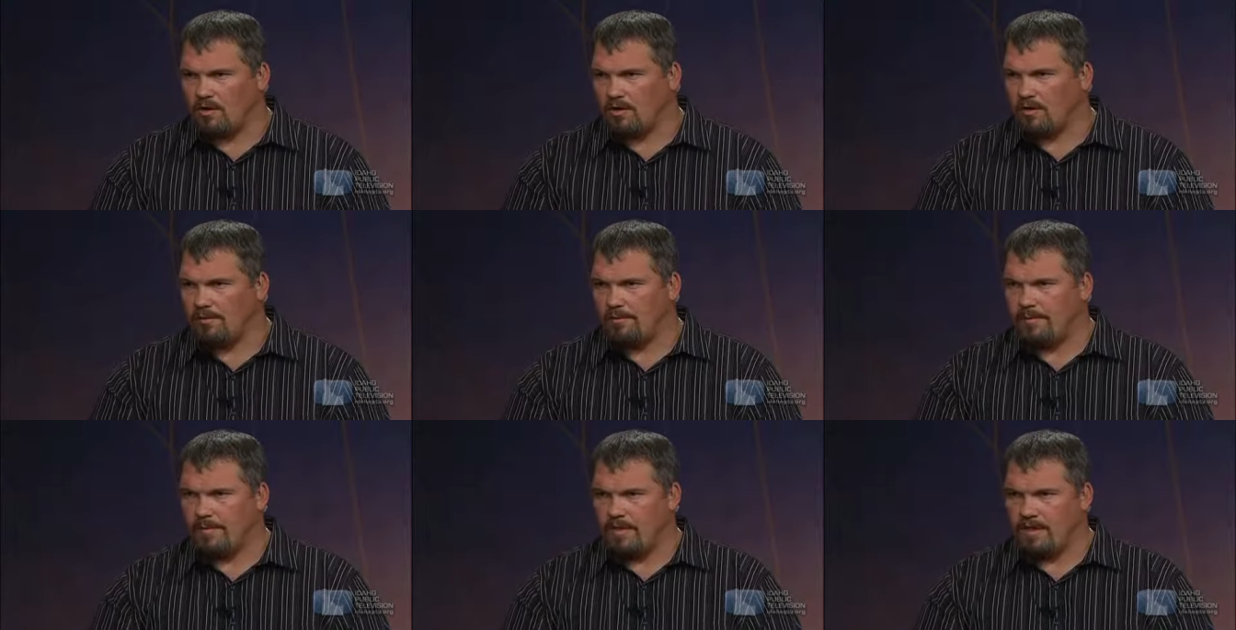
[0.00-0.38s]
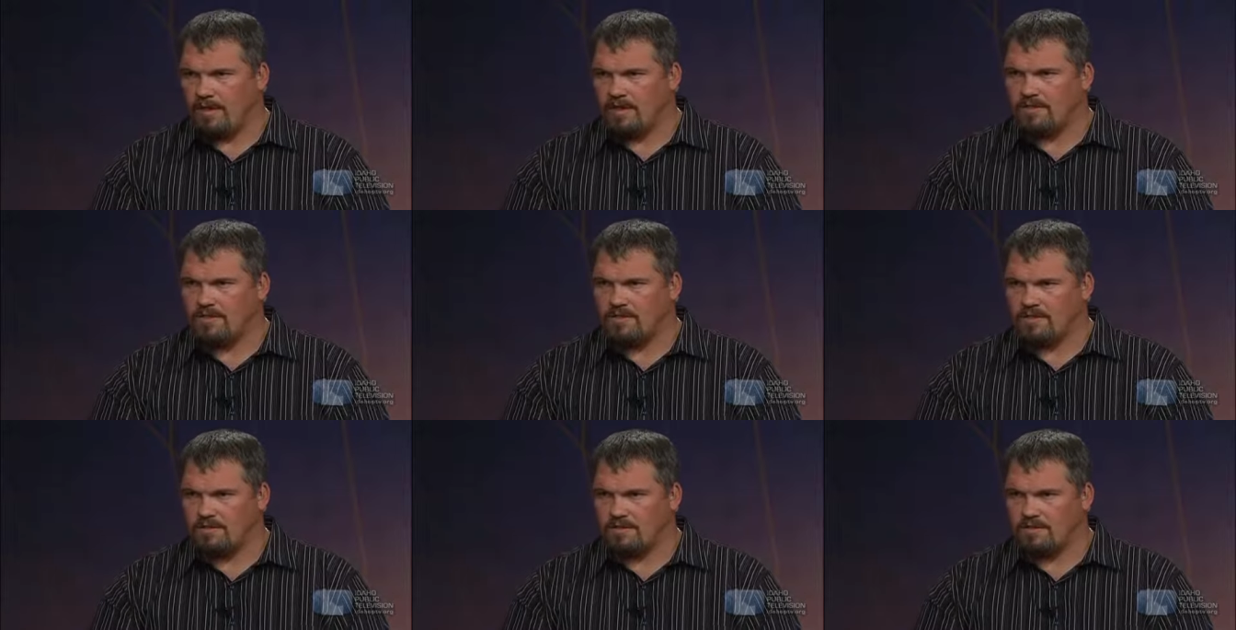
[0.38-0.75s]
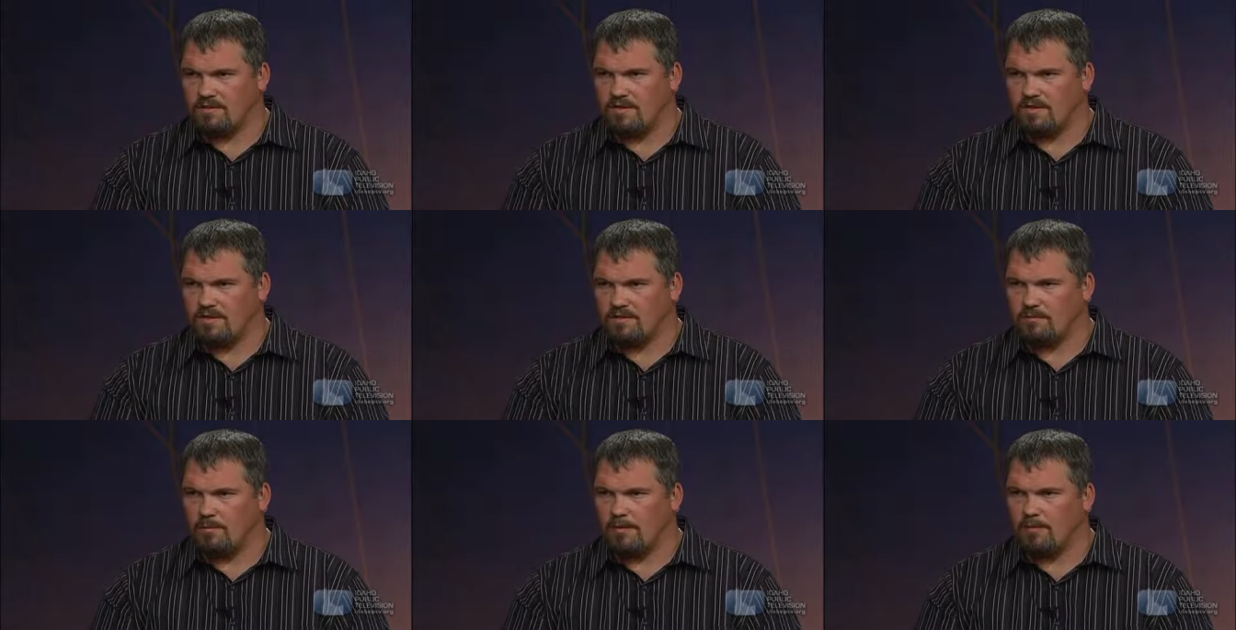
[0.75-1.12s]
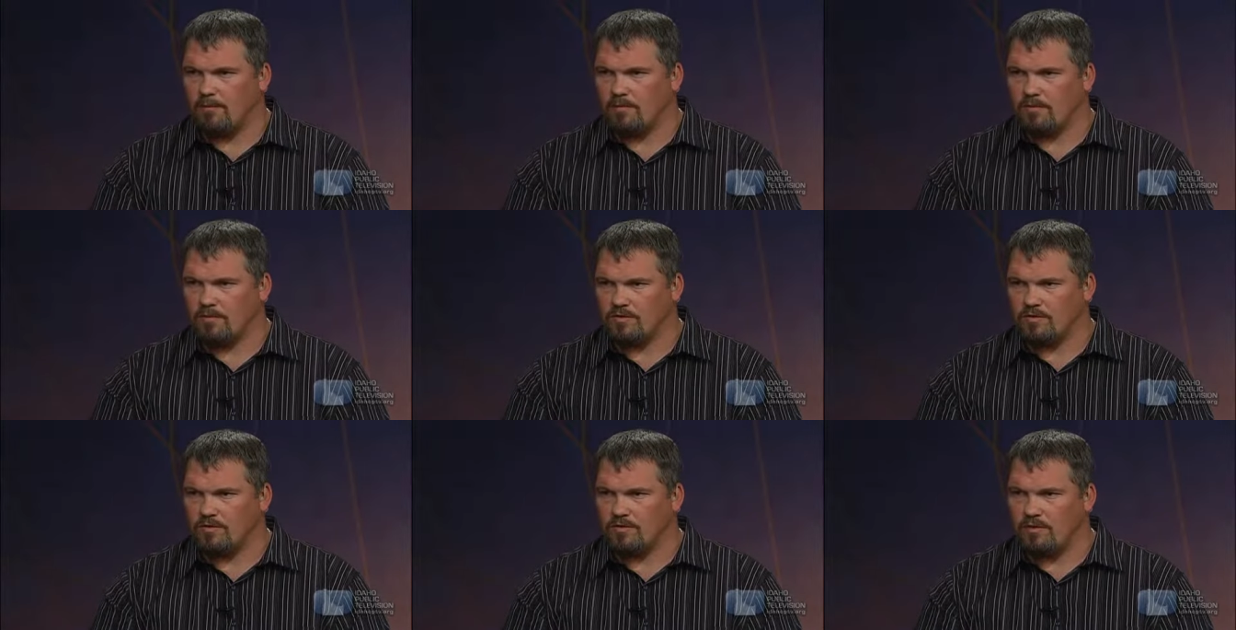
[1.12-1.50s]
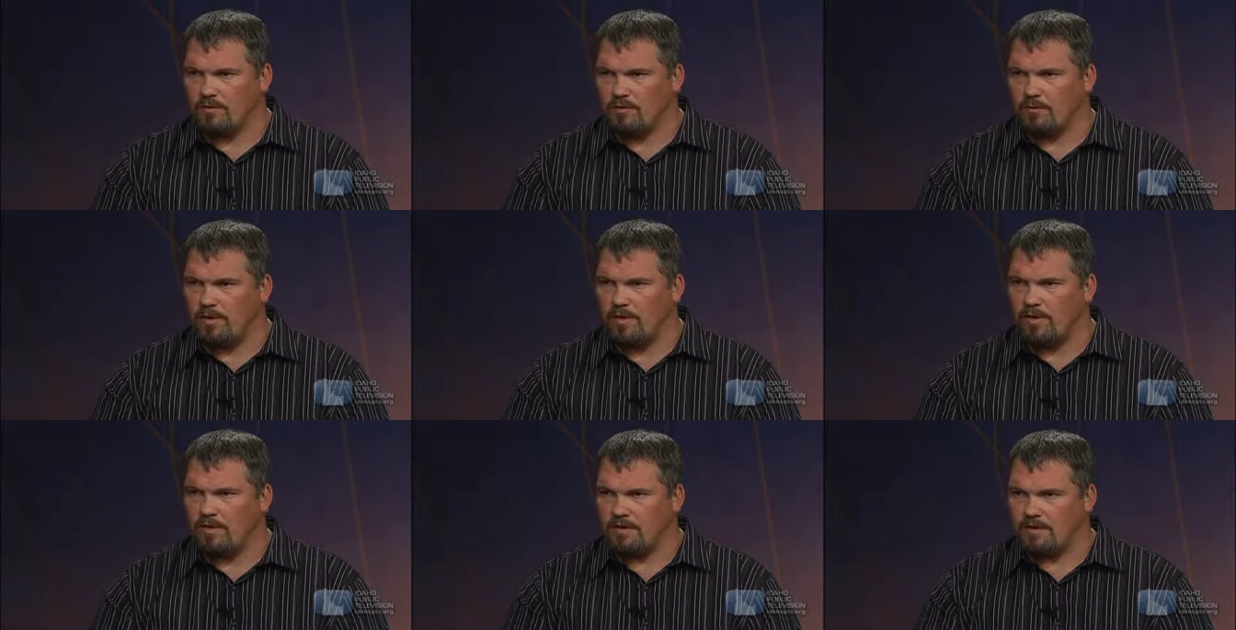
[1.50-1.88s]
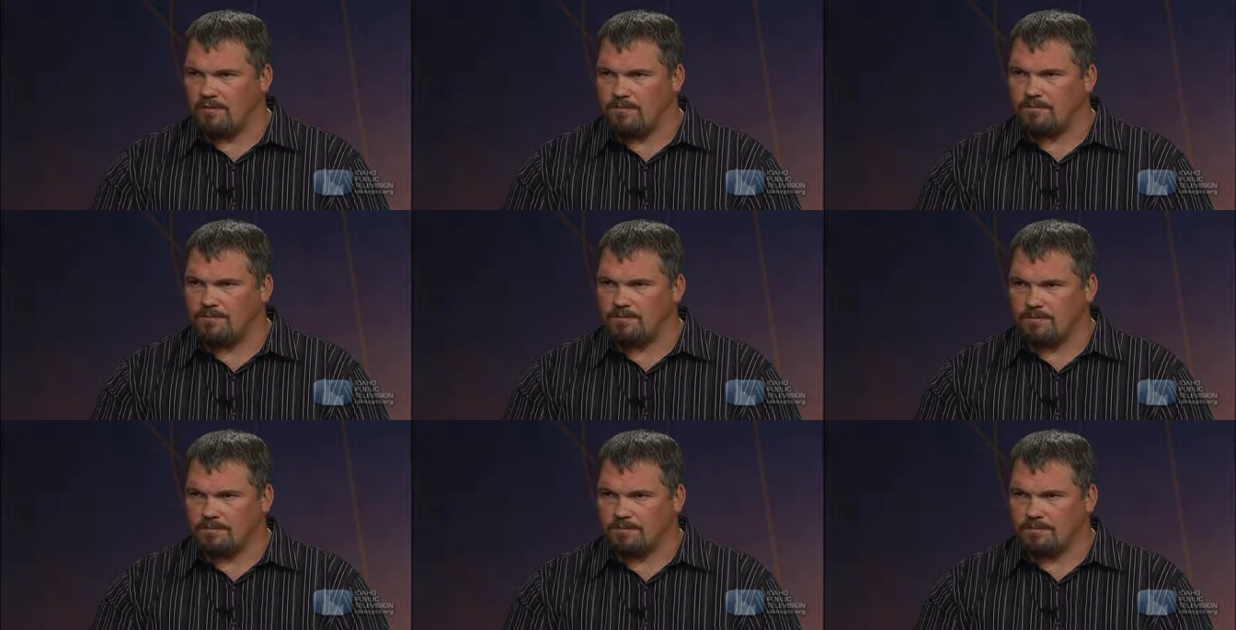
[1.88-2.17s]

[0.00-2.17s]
I mean, that's that's my personal opinion.